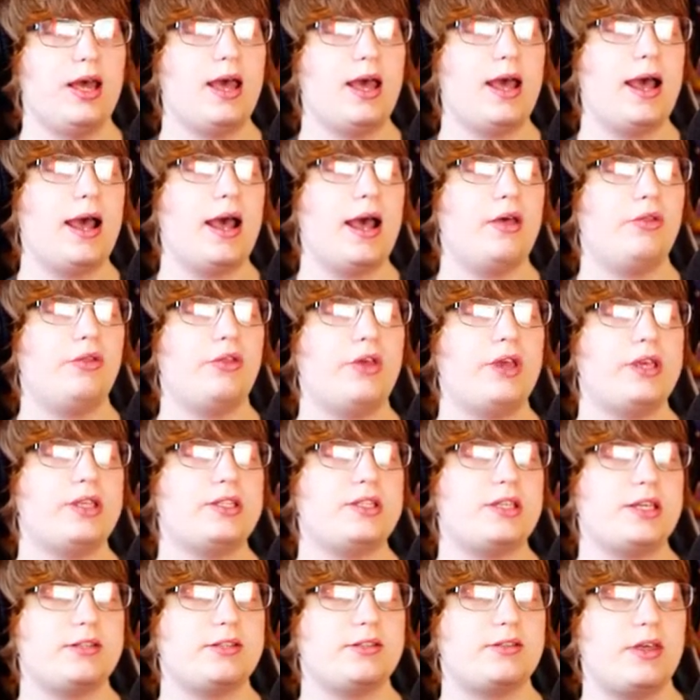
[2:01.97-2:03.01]
and this
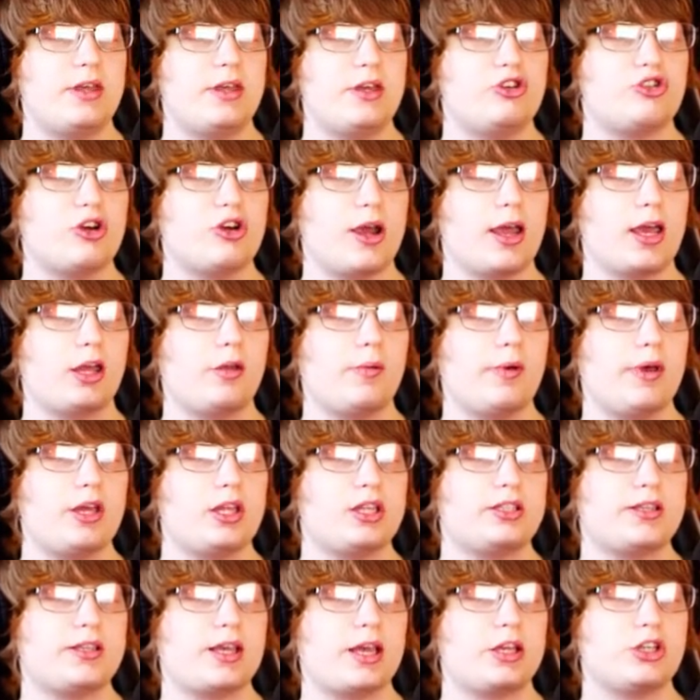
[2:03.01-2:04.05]
is the Dragon Mage
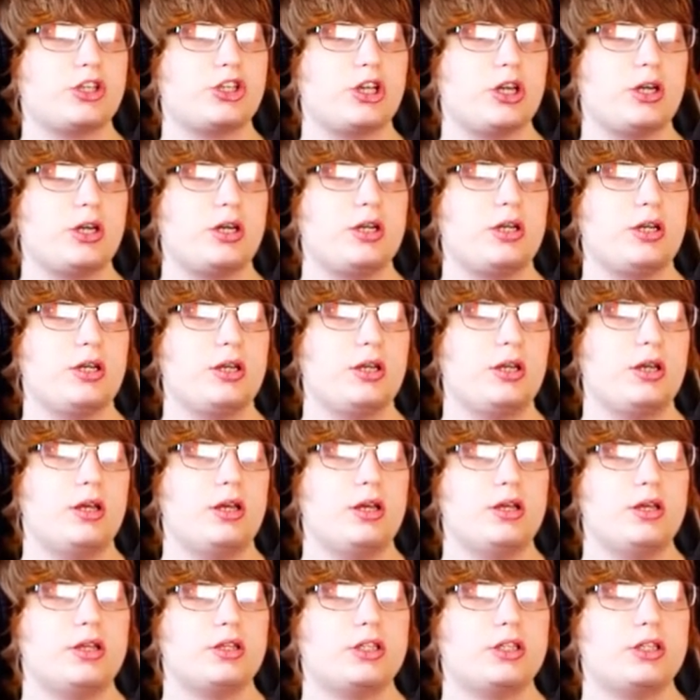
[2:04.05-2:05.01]
section. So